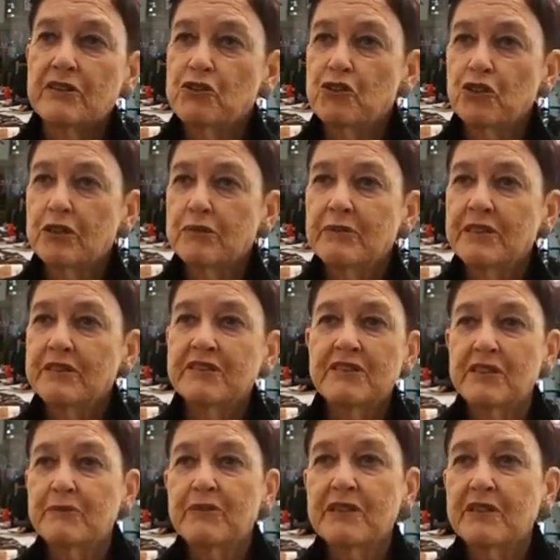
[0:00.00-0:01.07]
the German
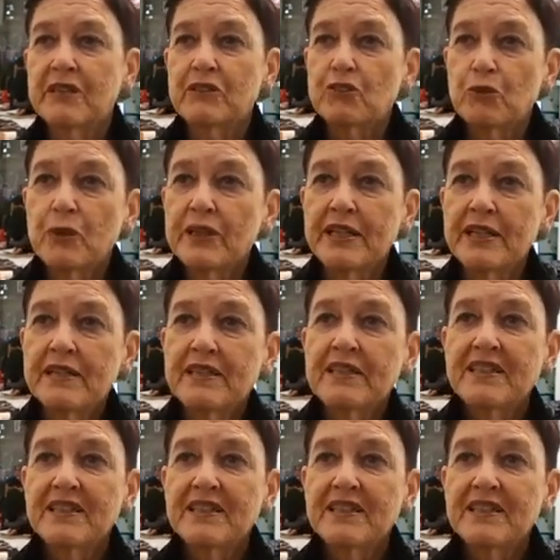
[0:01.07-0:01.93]
something like 20.